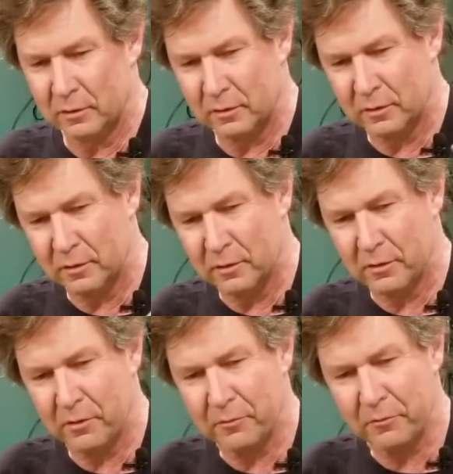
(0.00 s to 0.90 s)

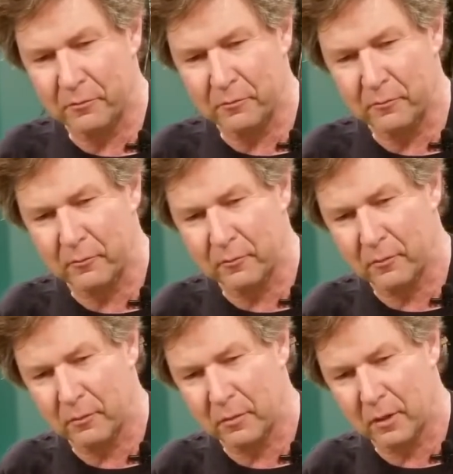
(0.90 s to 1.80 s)

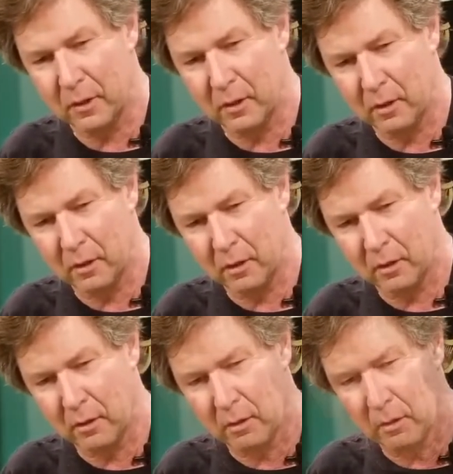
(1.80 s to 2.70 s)

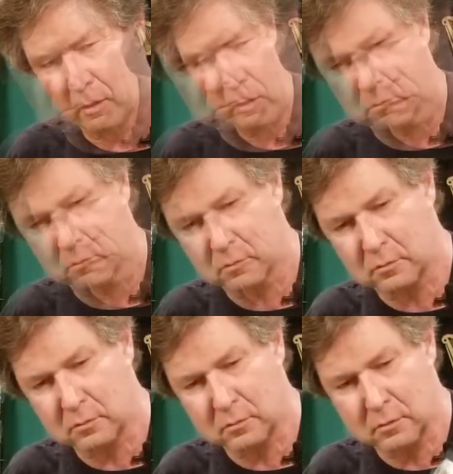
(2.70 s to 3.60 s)

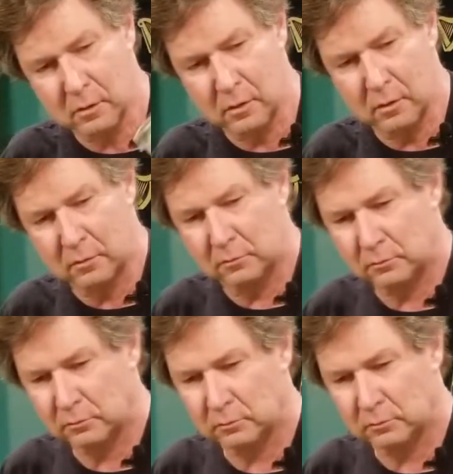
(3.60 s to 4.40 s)
Nobody speaks.